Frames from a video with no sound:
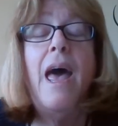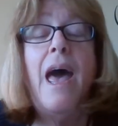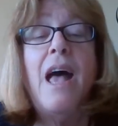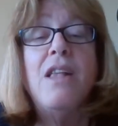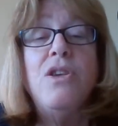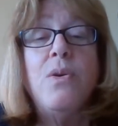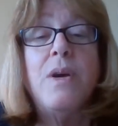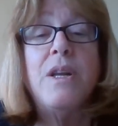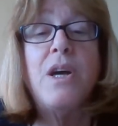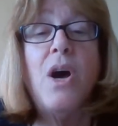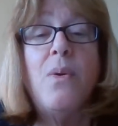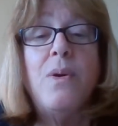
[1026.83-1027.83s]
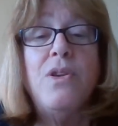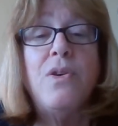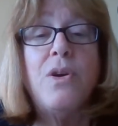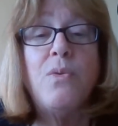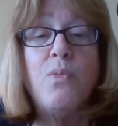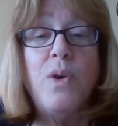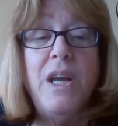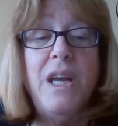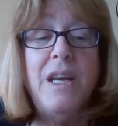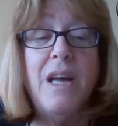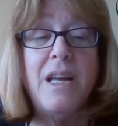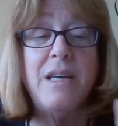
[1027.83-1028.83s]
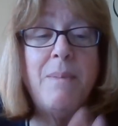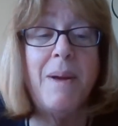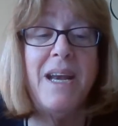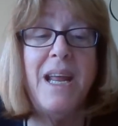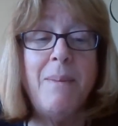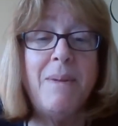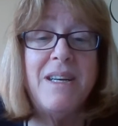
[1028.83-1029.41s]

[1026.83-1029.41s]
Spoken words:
and you can go and you can read under my name,